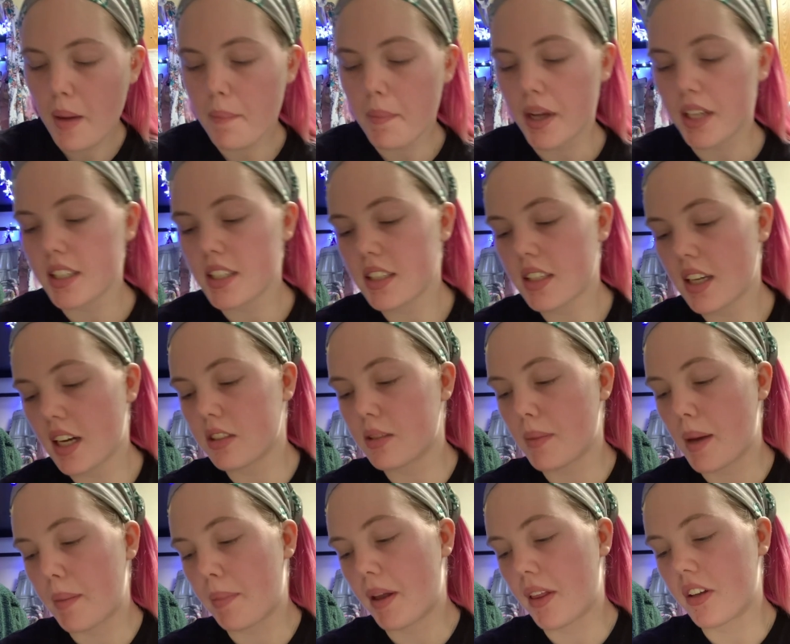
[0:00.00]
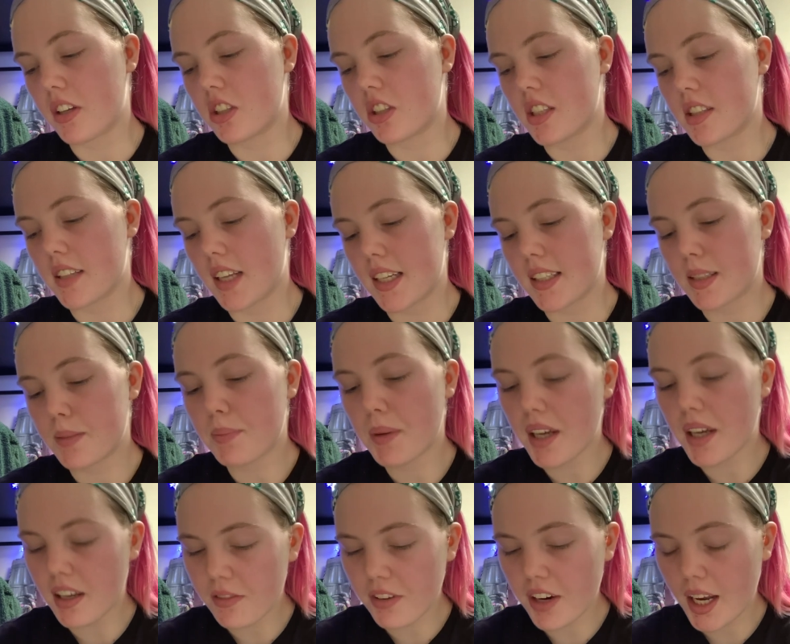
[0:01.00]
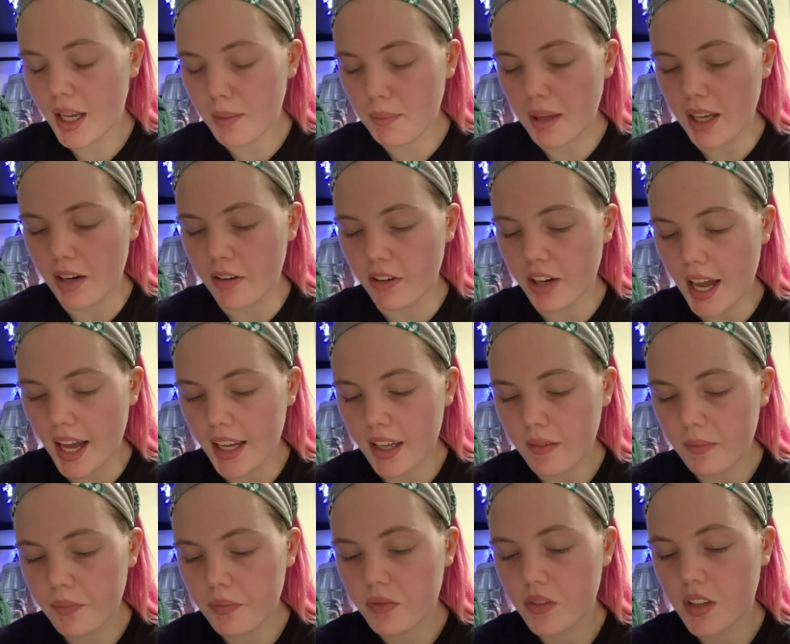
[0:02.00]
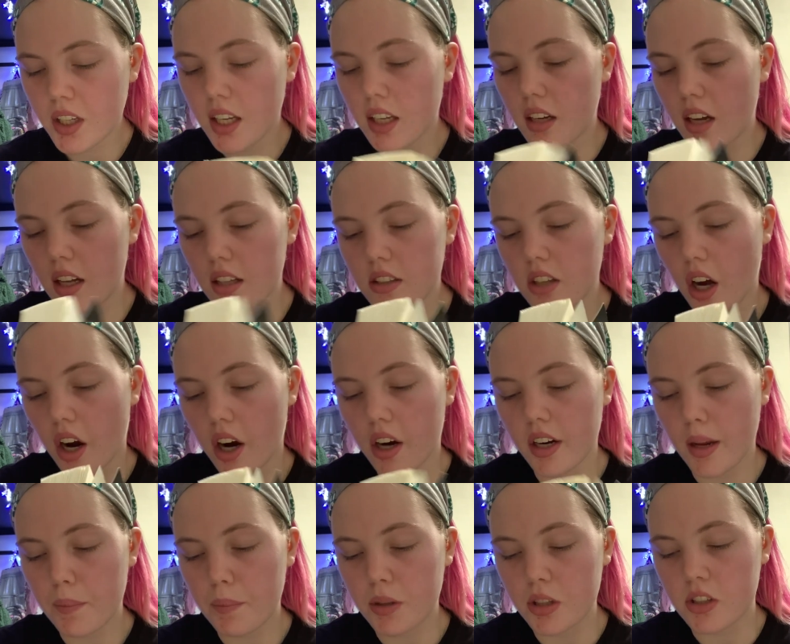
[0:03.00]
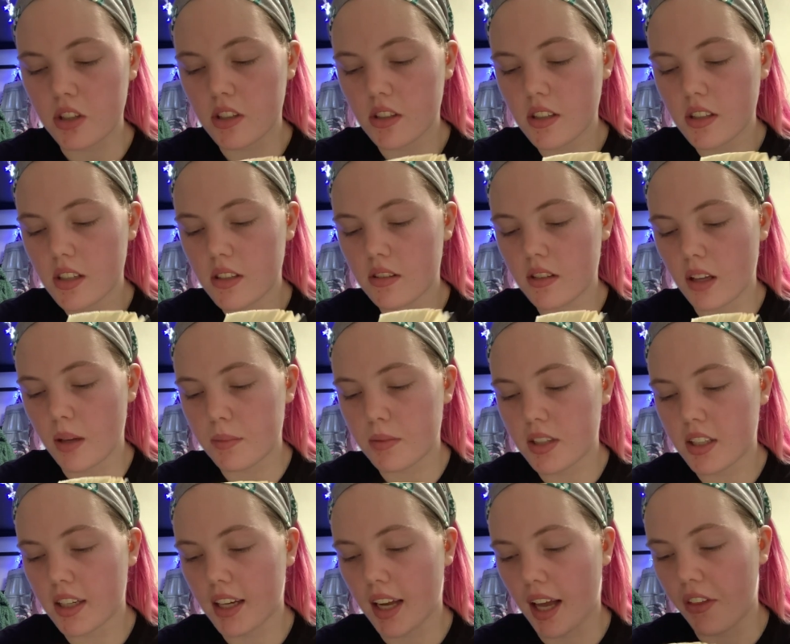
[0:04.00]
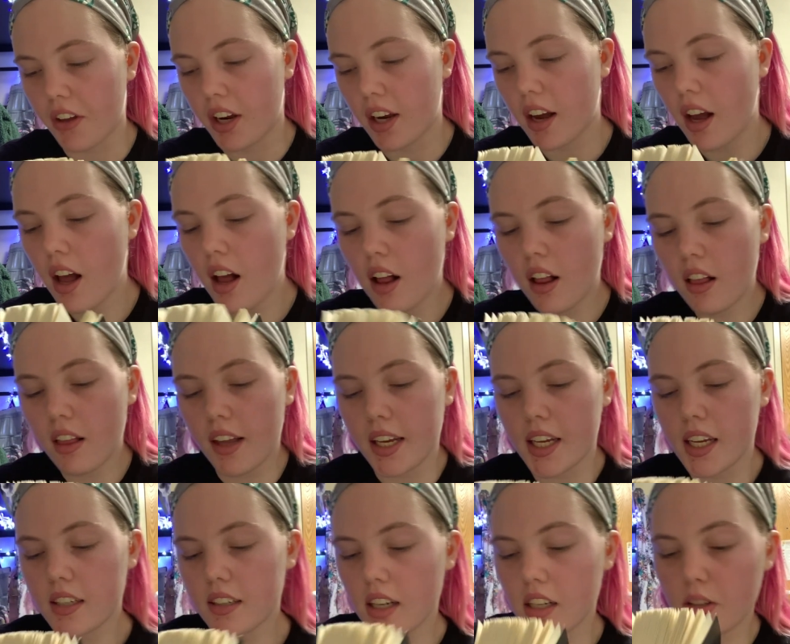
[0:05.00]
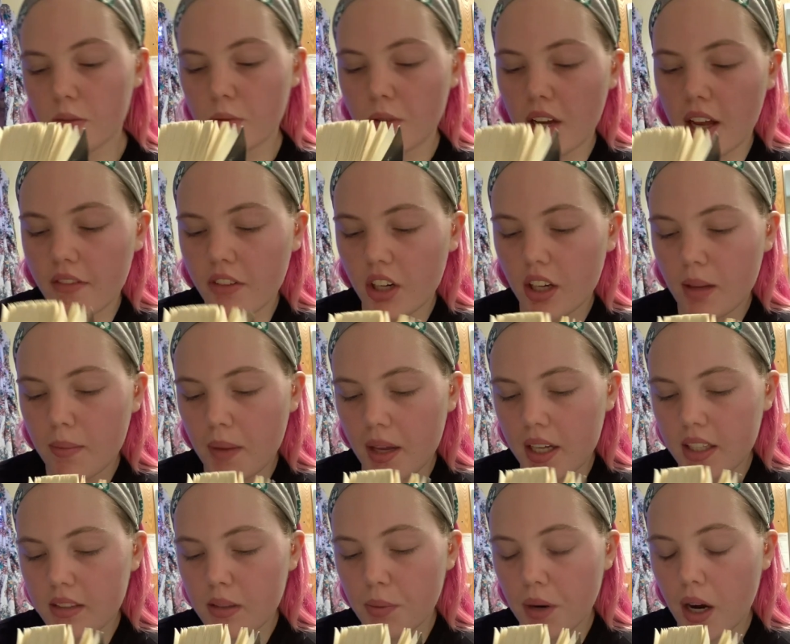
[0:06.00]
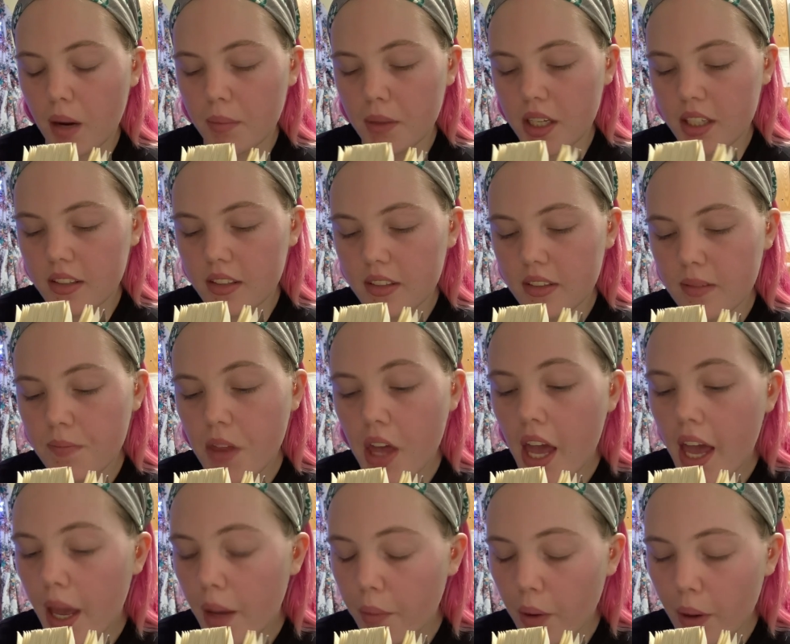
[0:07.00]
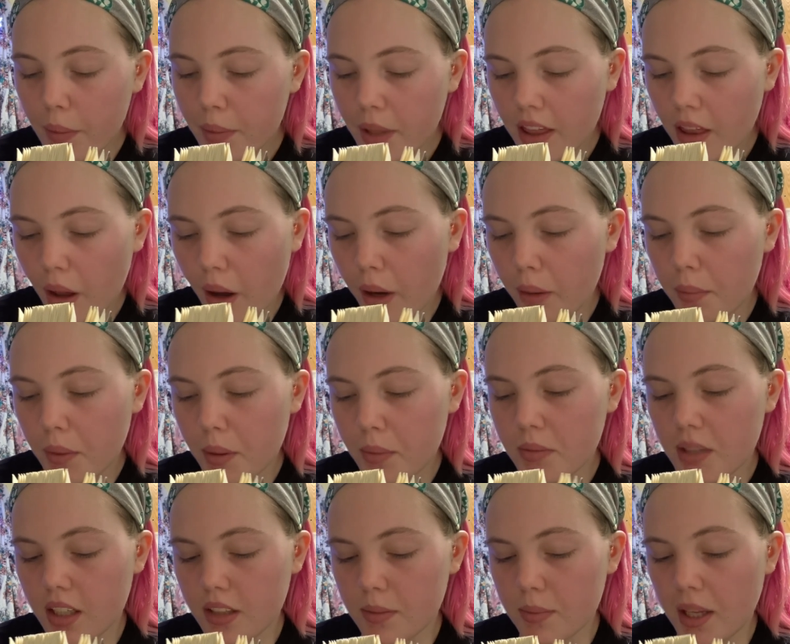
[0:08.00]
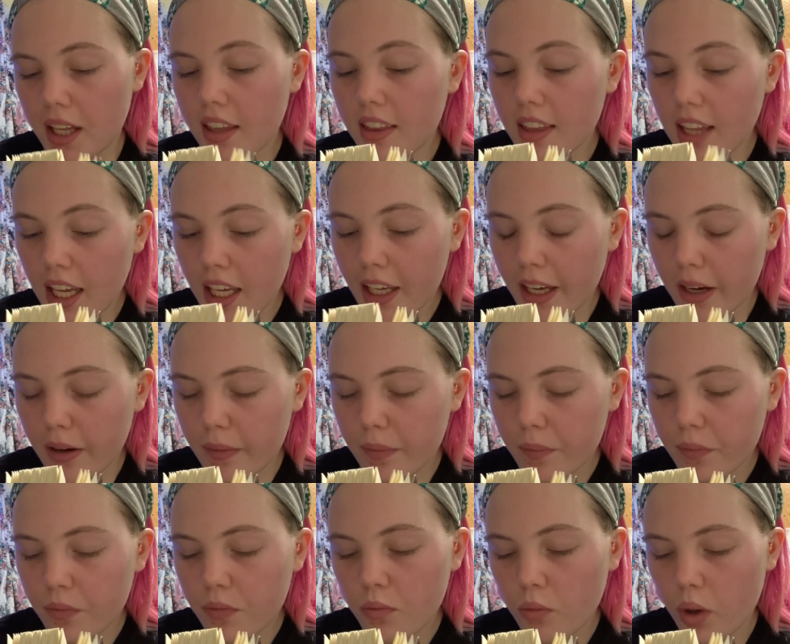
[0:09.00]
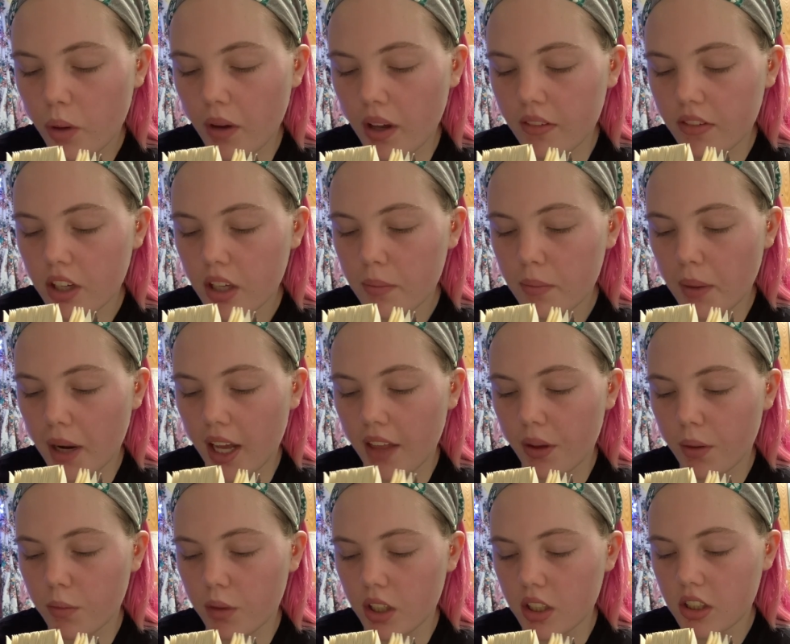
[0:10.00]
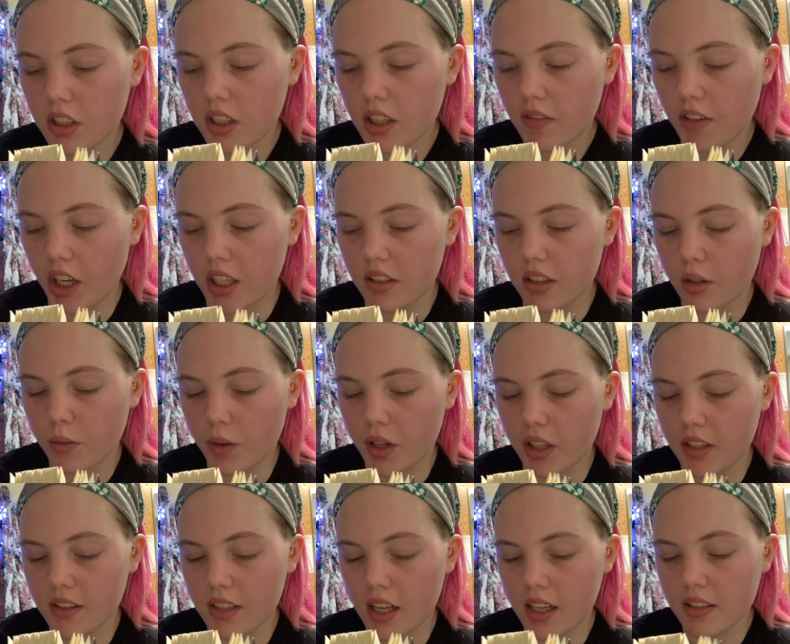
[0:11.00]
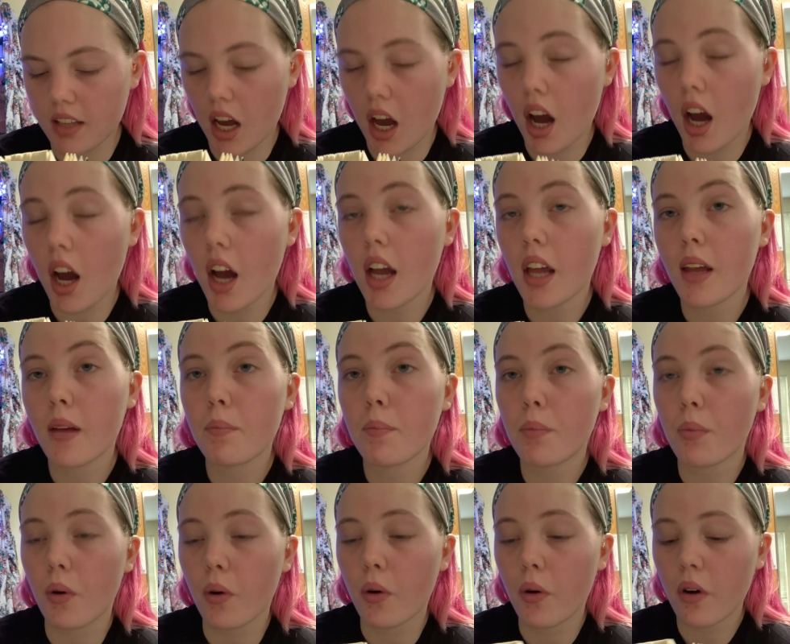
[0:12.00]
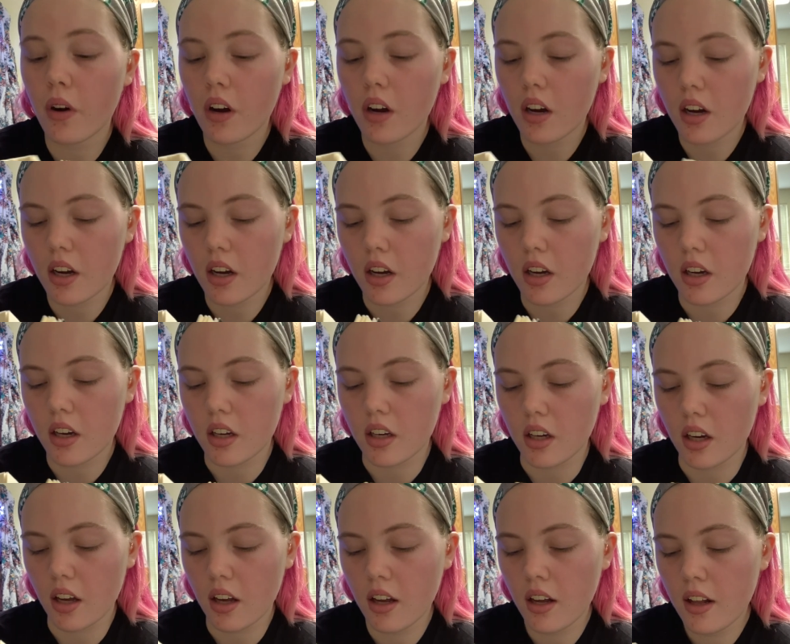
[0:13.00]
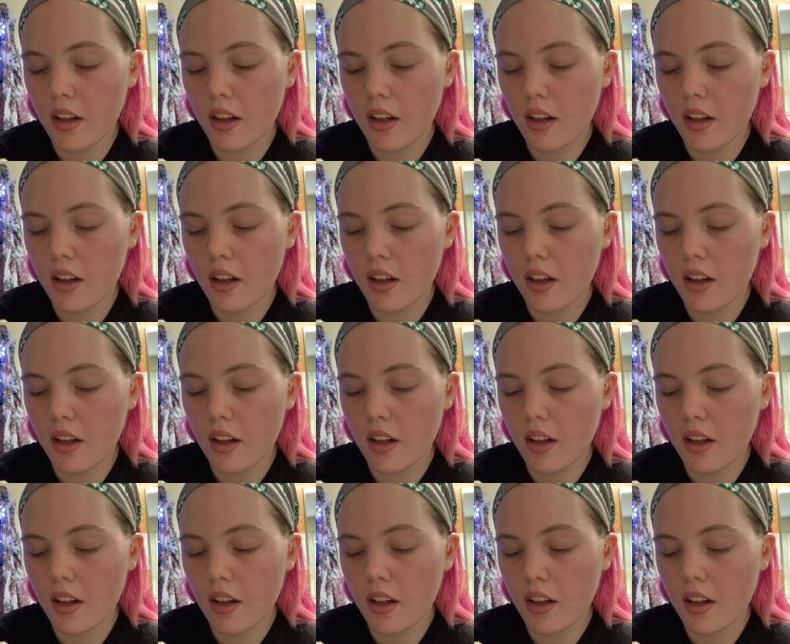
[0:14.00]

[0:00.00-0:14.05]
Bending down to my brother, she says, "Be good for Amy, okay?" He nods hard and pushes his lips together like he does whenever he makes a promise. It won't be long, Mom tells me. Thank you. We wave goodbye, then watch TV until Will says, I'm bored.